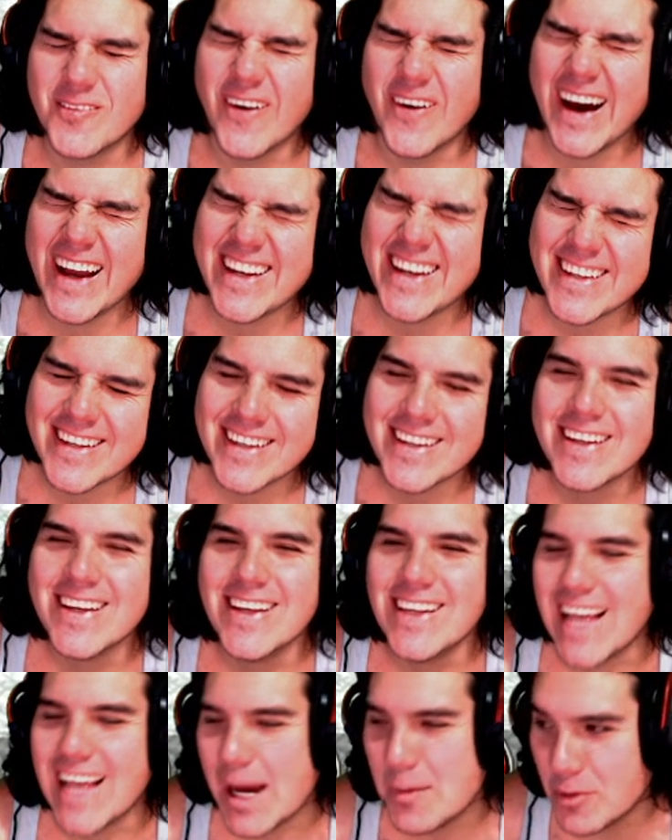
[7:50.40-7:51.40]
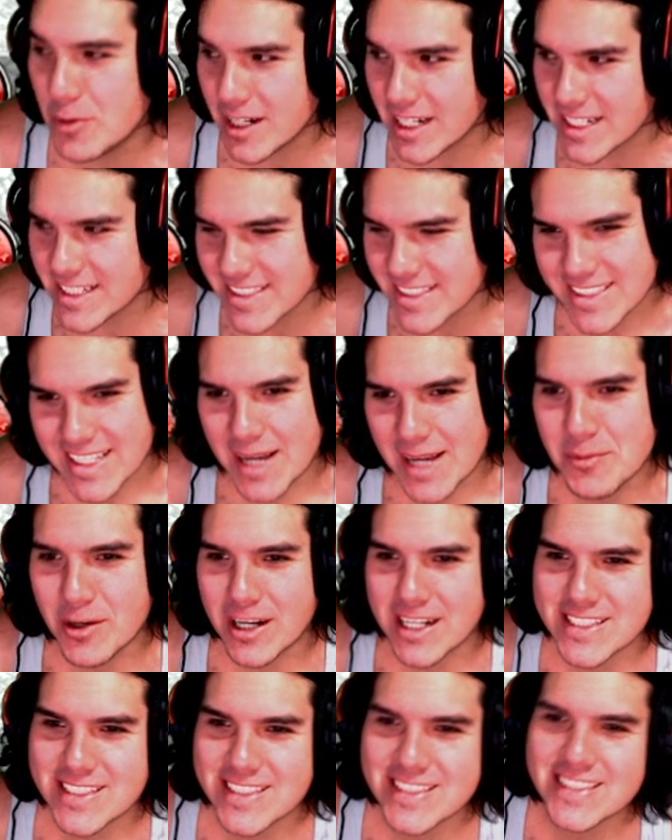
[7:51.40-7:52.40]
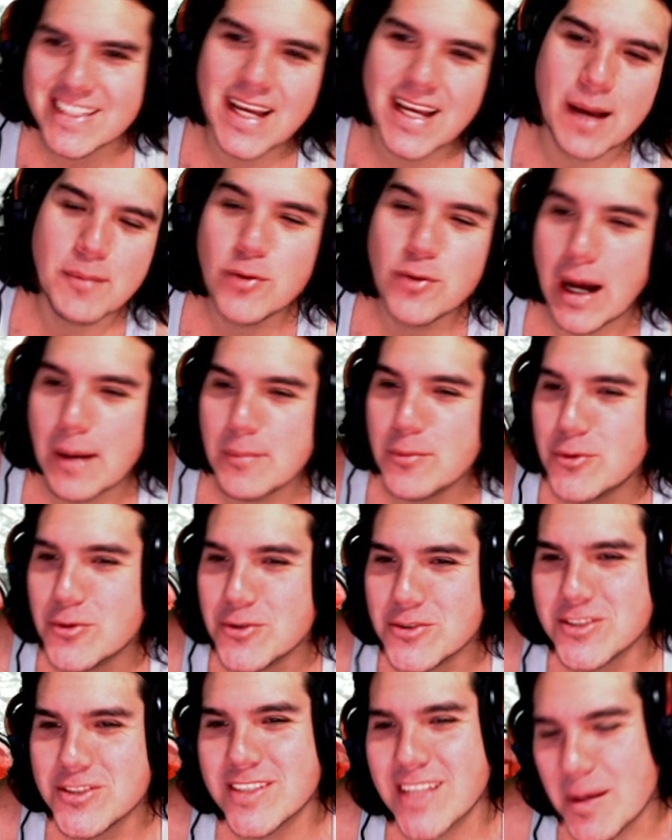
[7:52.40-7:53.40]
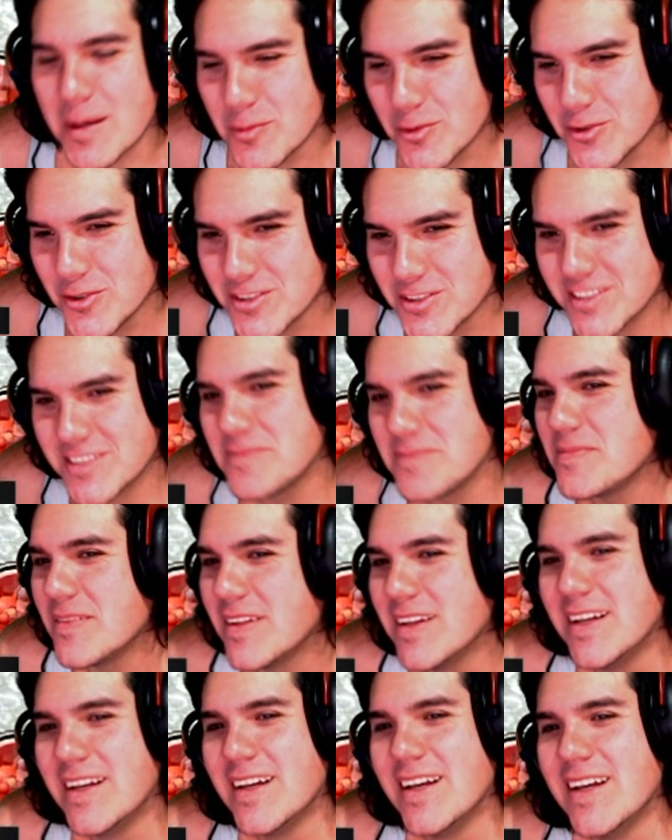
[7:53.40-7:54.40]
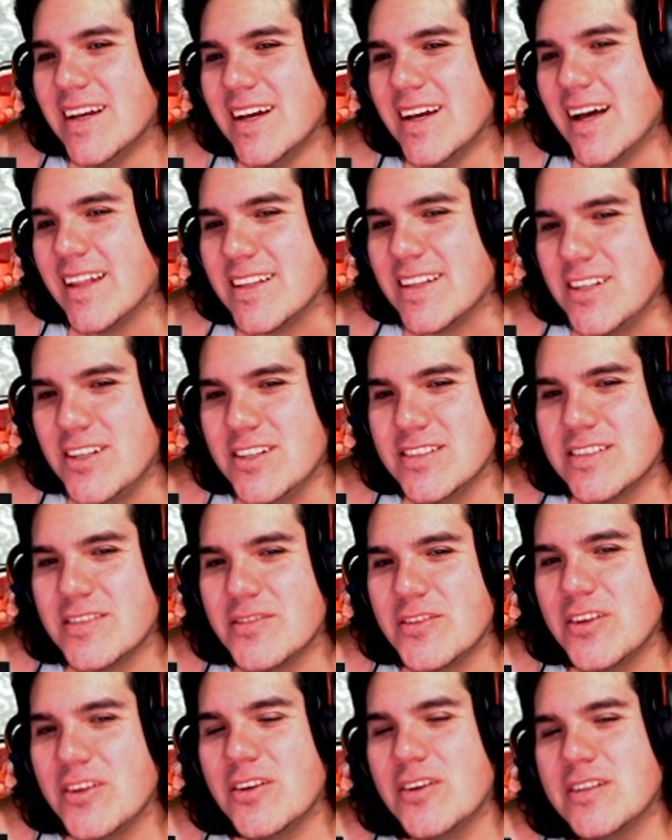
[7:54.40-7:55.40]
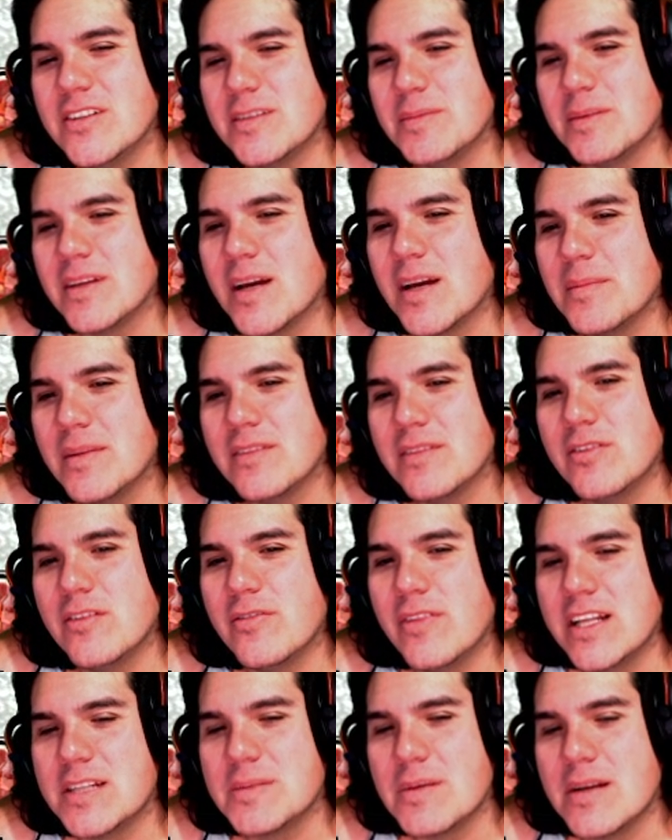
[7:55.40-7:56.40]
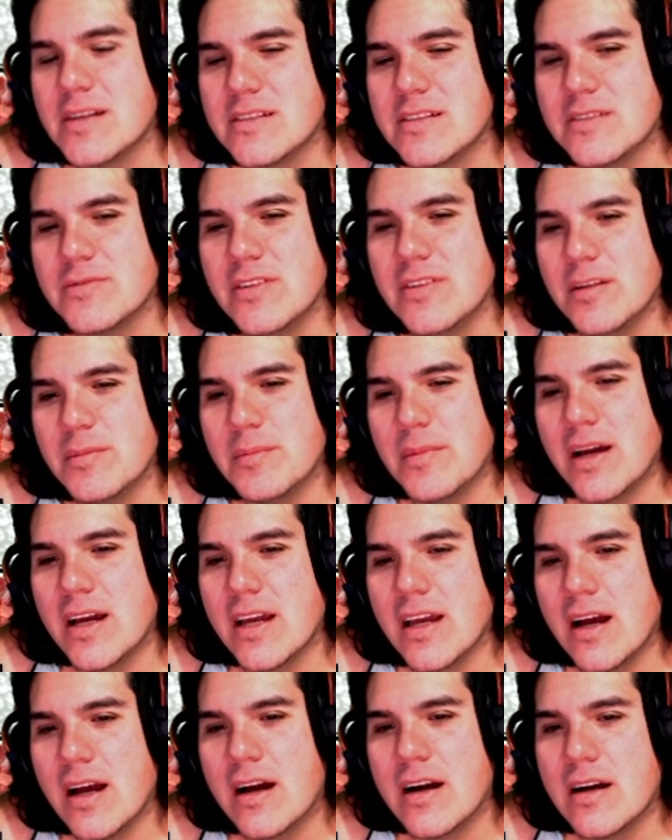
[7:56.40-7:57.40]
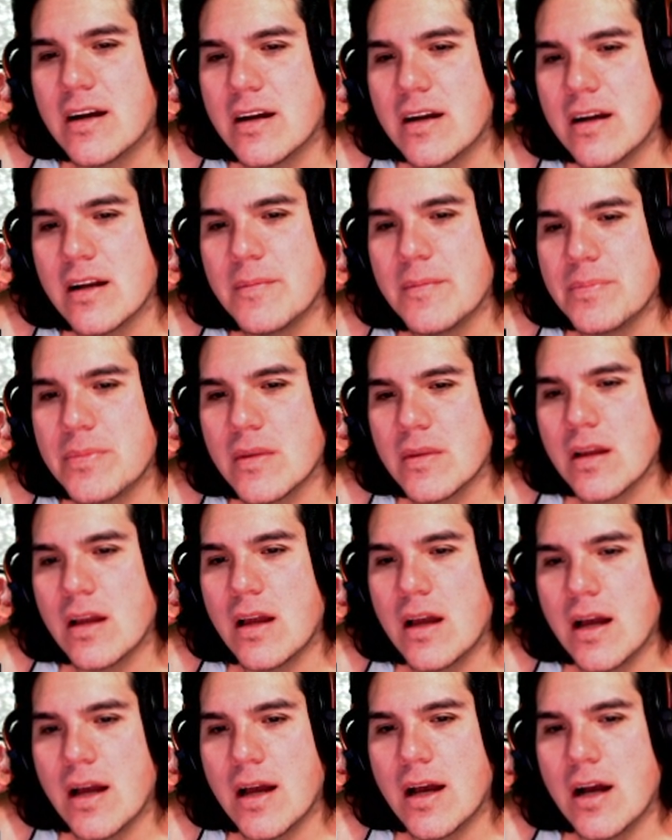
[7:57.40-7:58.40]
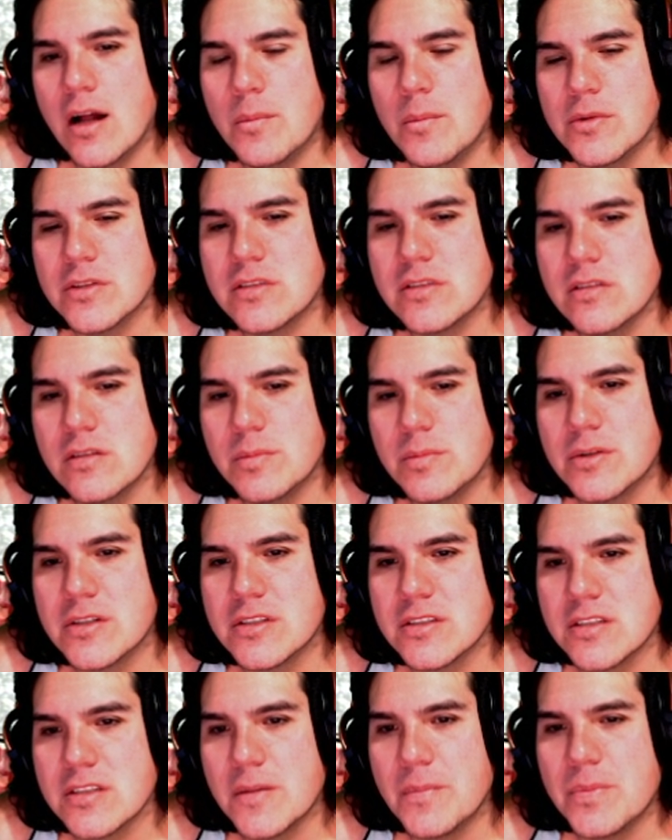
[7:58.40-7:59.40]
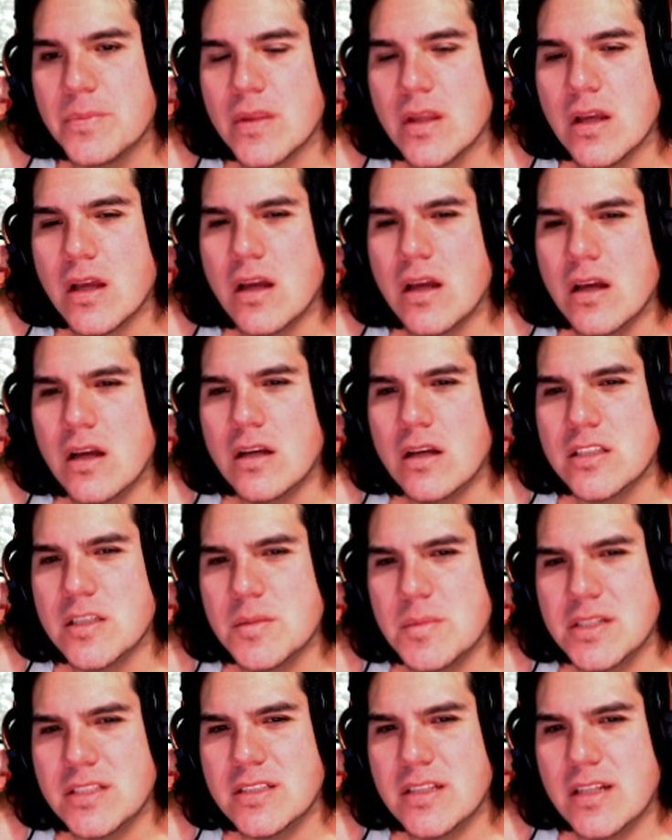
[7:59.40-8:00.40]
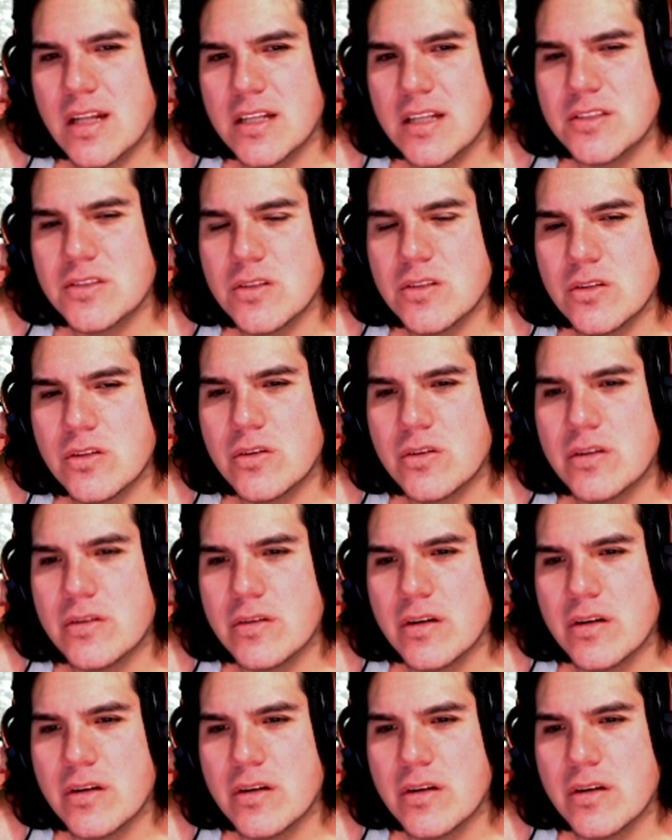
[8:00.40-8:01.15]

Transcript: what? Amugans, Amugas, Am Amus, Amus. The news of you to becoming full-fledged racers filled my heart uh, almost to bursting. So much that I saw no